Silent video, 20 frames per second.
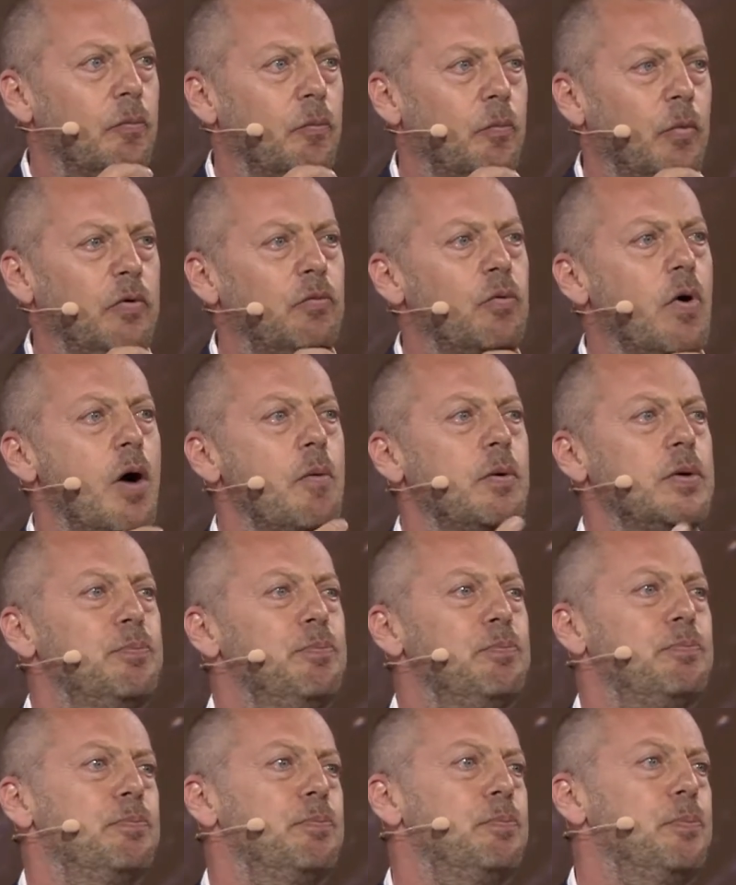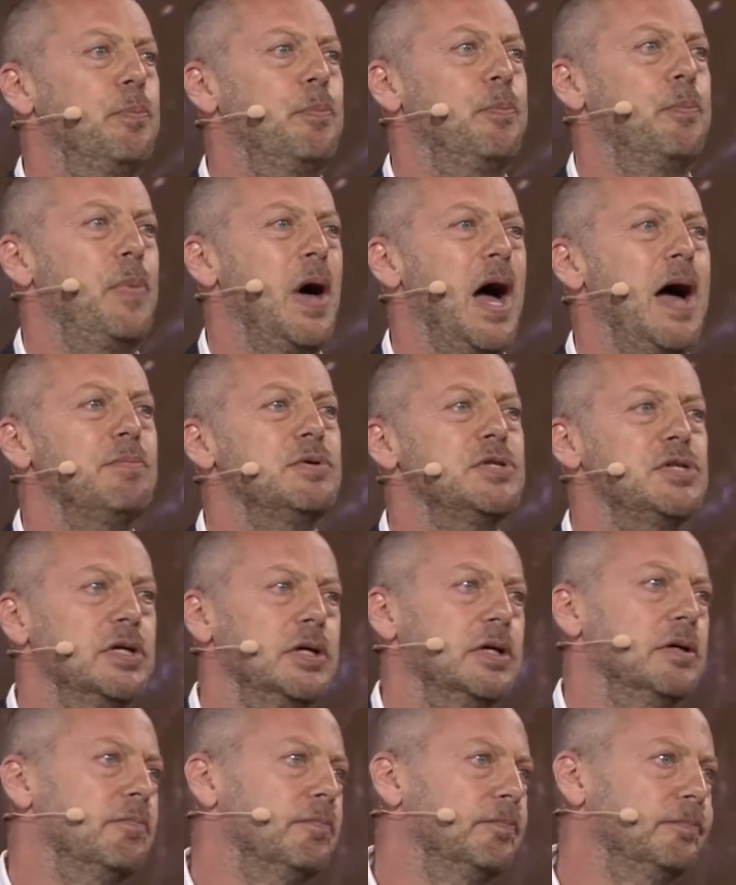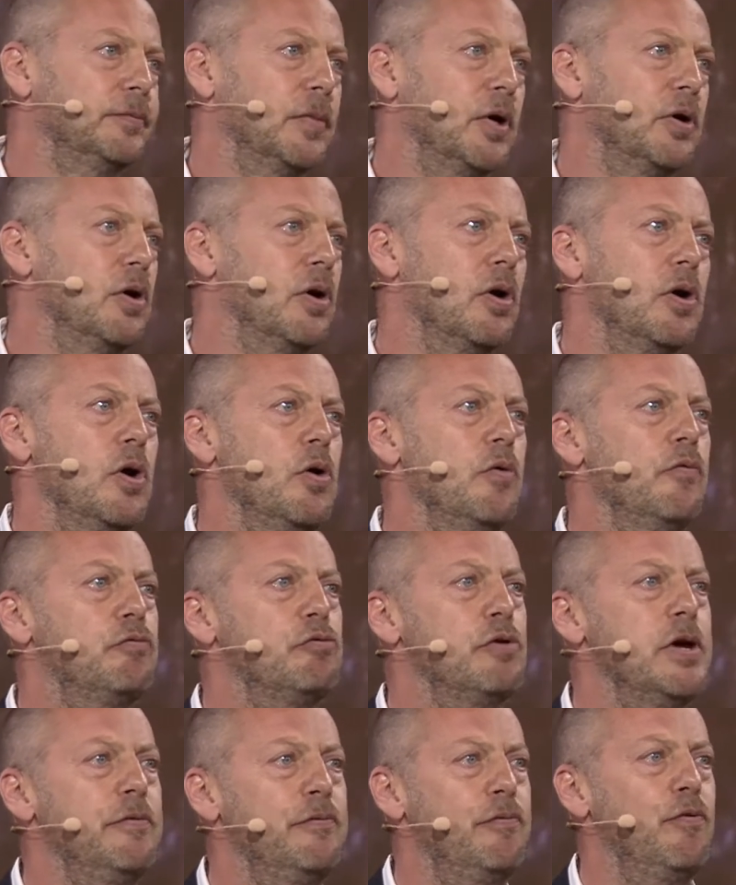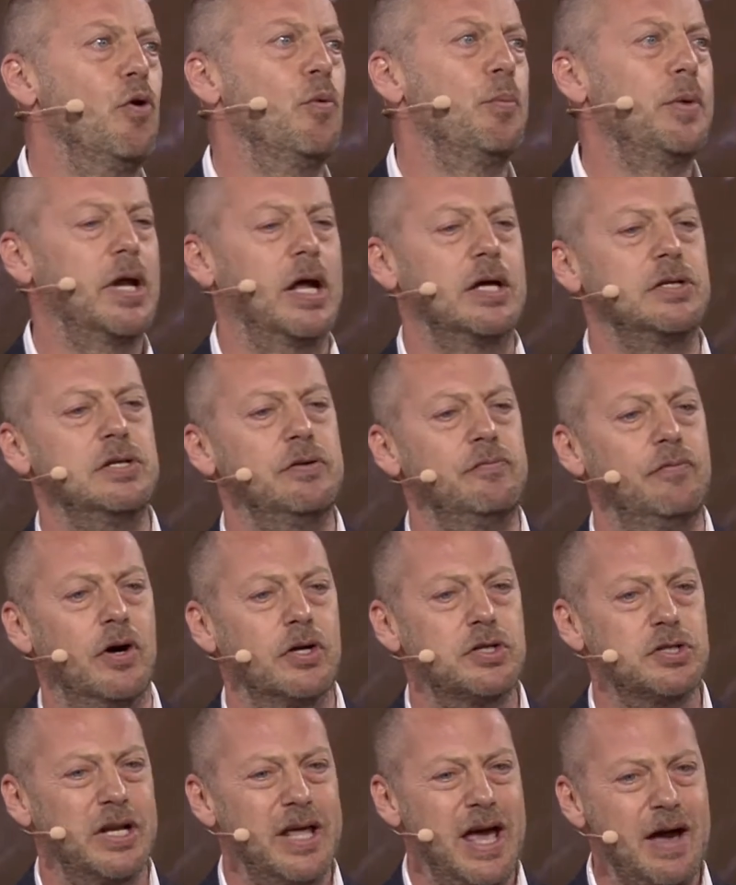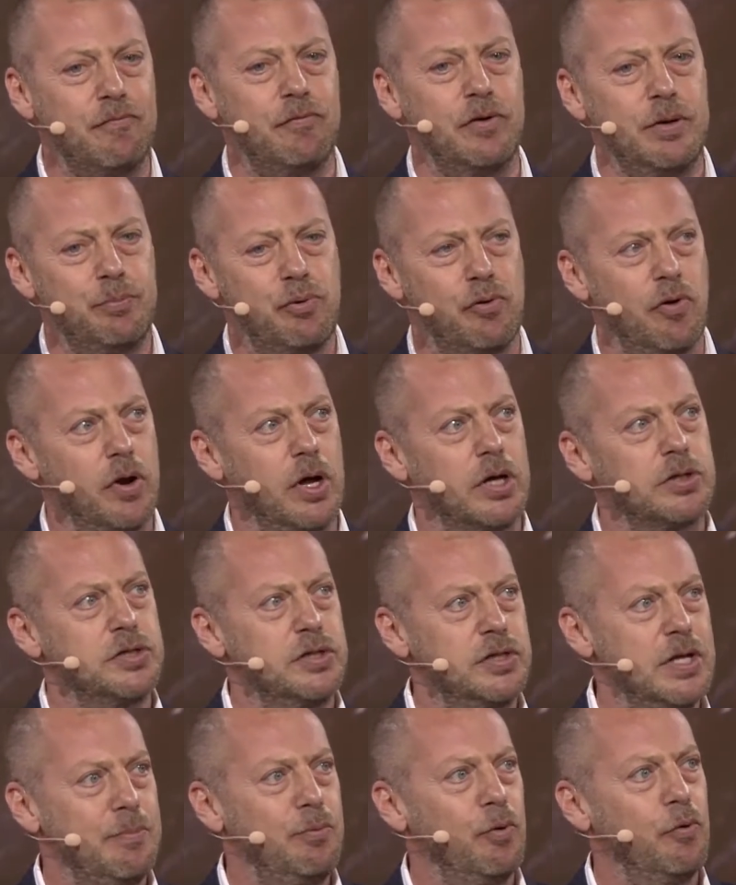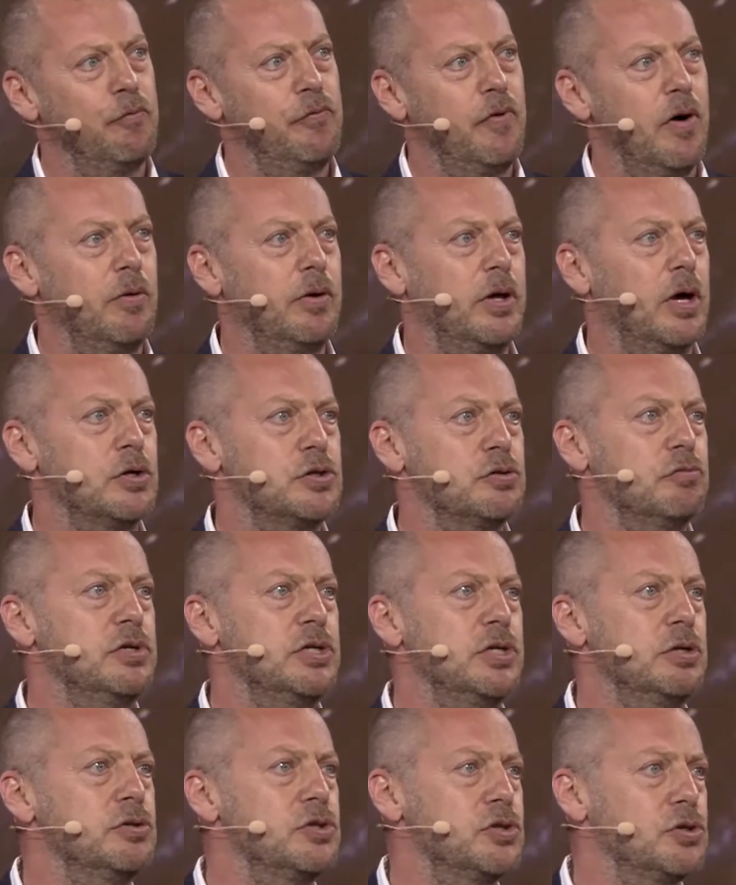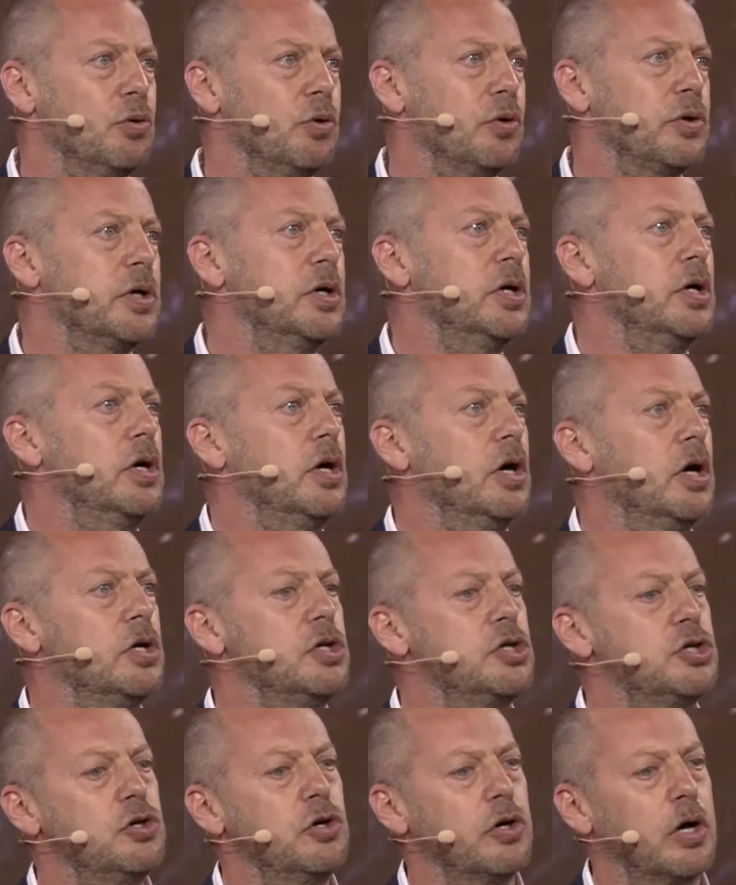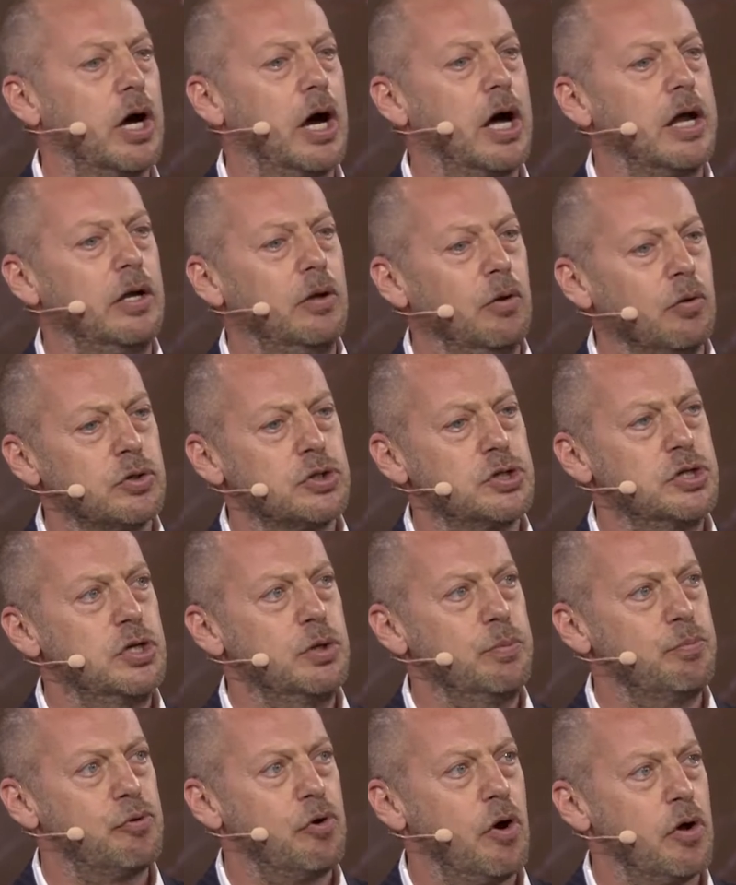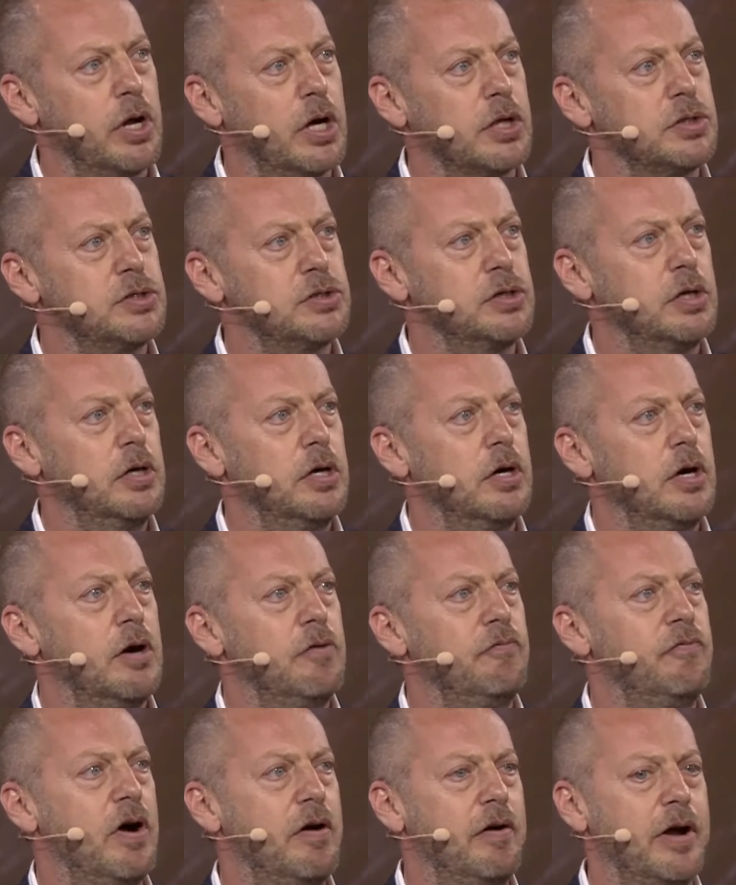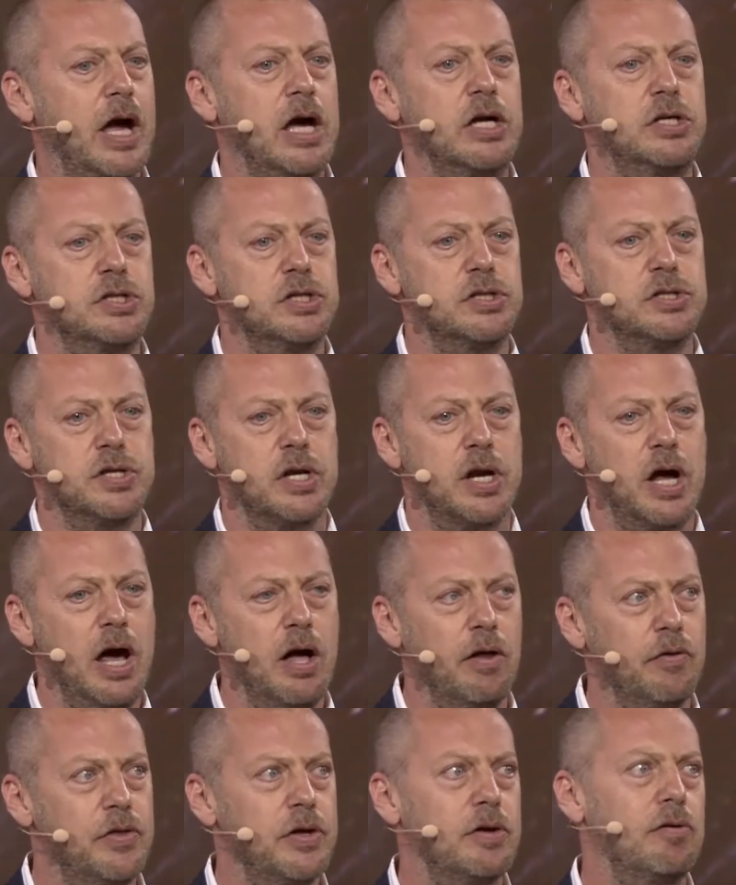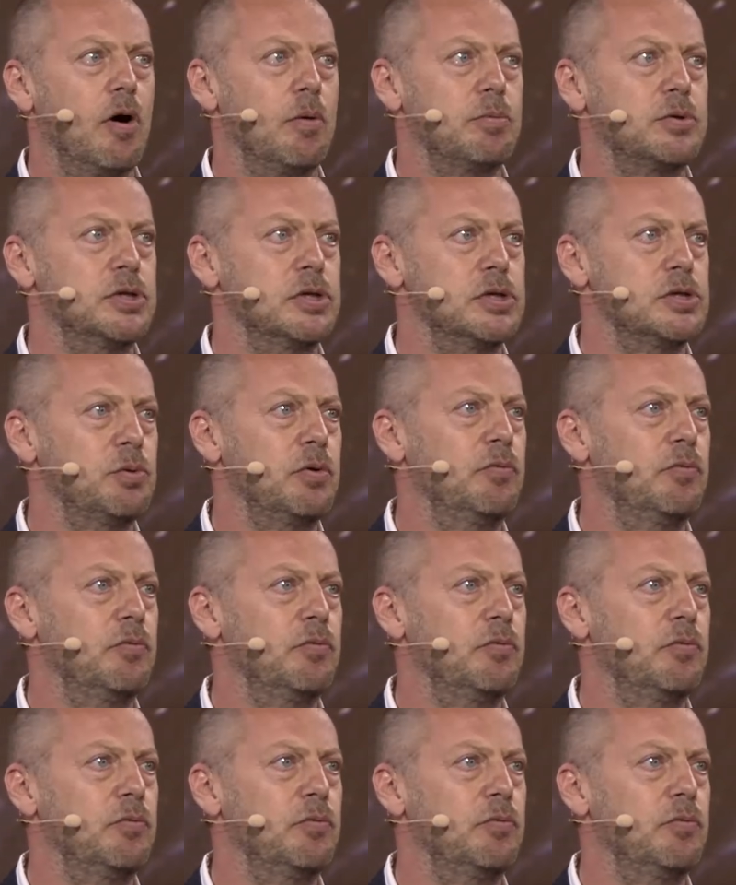We've worked with Pepsi, who've reformulated virtually every product in their portfolio to reduce salt and sugar and launched new products and variations that are healthier options.